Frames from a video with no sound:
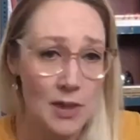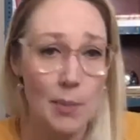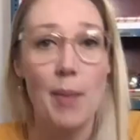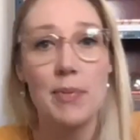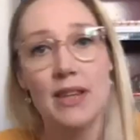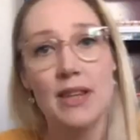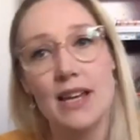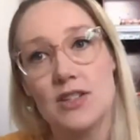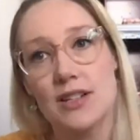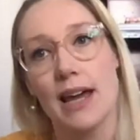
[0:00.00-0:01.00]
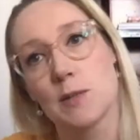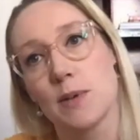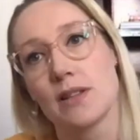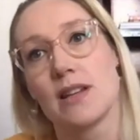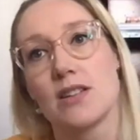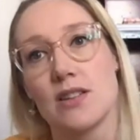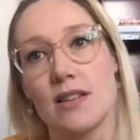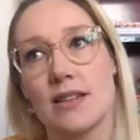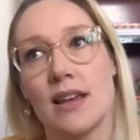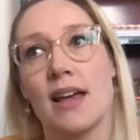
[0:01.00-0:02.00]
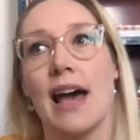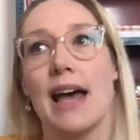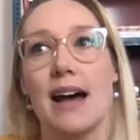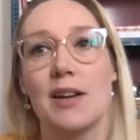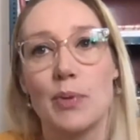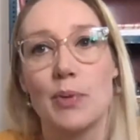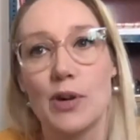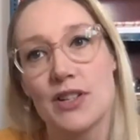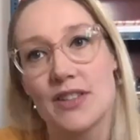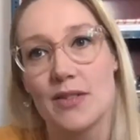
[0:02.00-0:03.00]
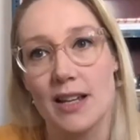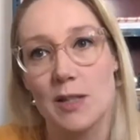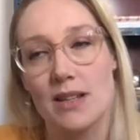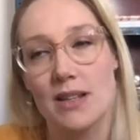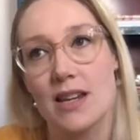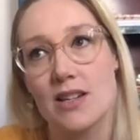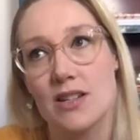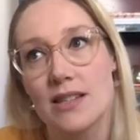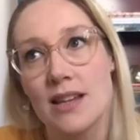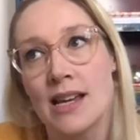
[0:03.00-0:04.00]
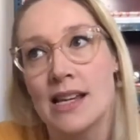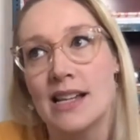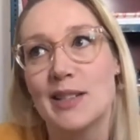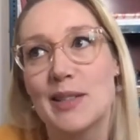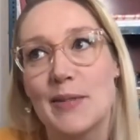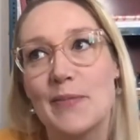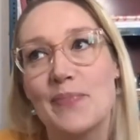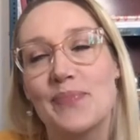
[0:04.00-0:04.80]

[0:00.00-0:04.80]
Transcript: the population expectations and how to push those expectations so